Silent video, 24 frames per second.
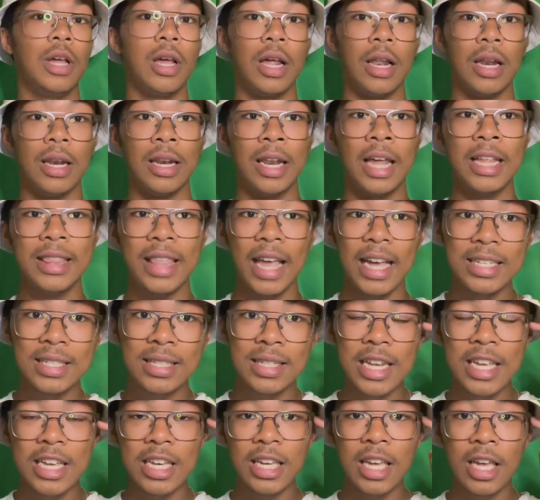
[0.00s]
Let that
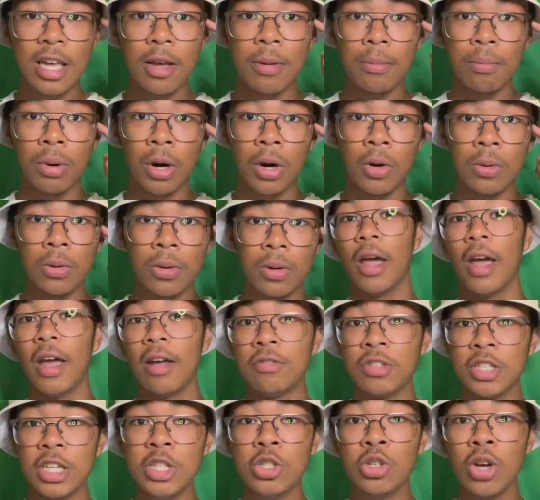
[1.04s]
sink in, bro. If
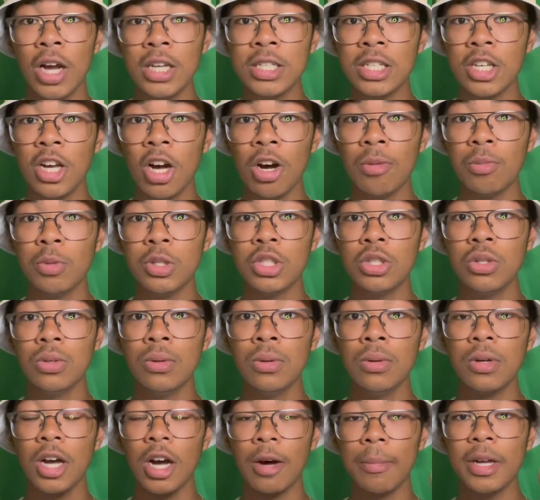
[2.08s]
she tries to come with you,
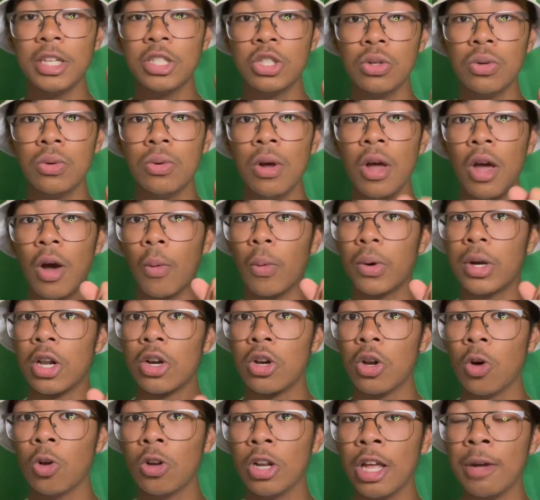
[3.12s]
come at you with a
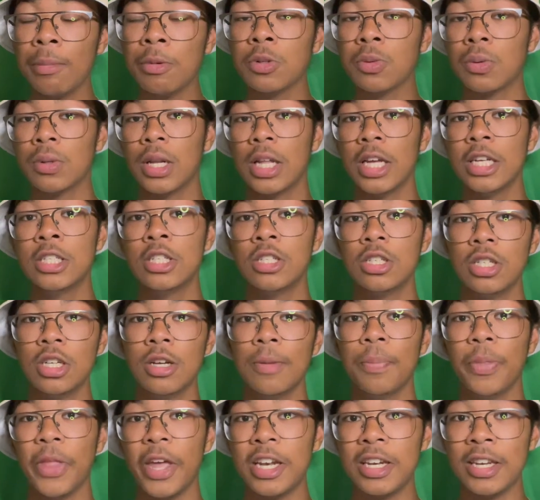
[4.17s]
no labels
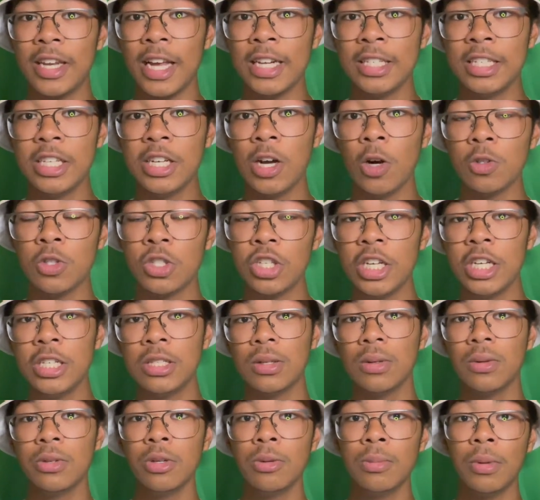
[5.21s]
relationship and then she go cheats
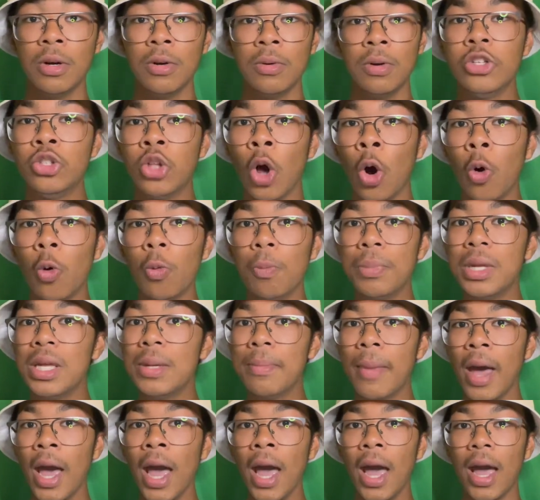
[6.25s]
on you, bro, don't be
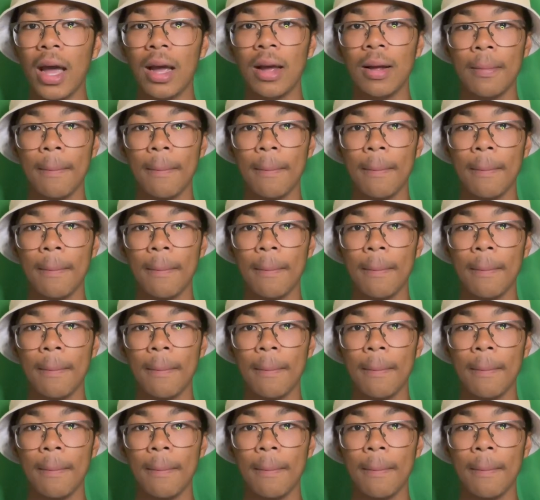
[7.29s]
mad.